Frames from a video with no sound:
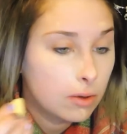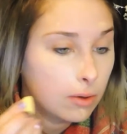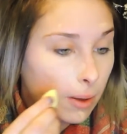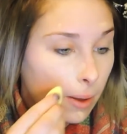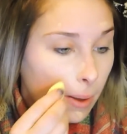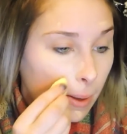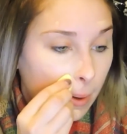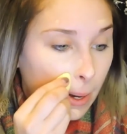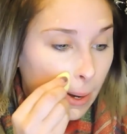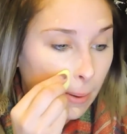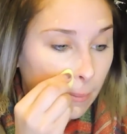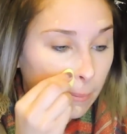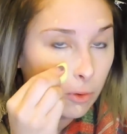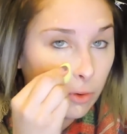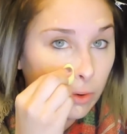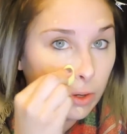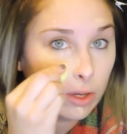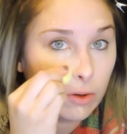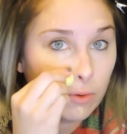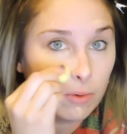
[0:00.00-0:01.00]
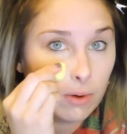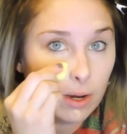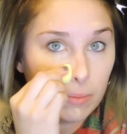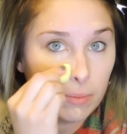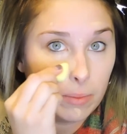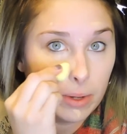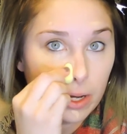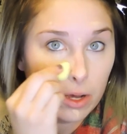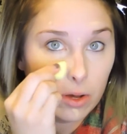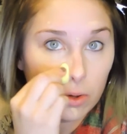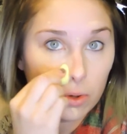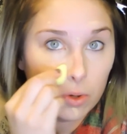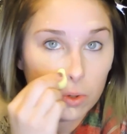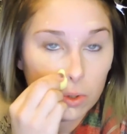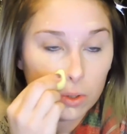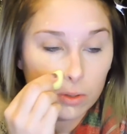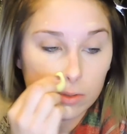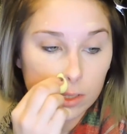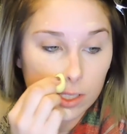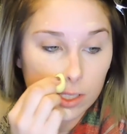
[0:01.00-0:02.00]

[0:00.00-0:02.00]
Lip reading: Okay, now I'm going around my nose.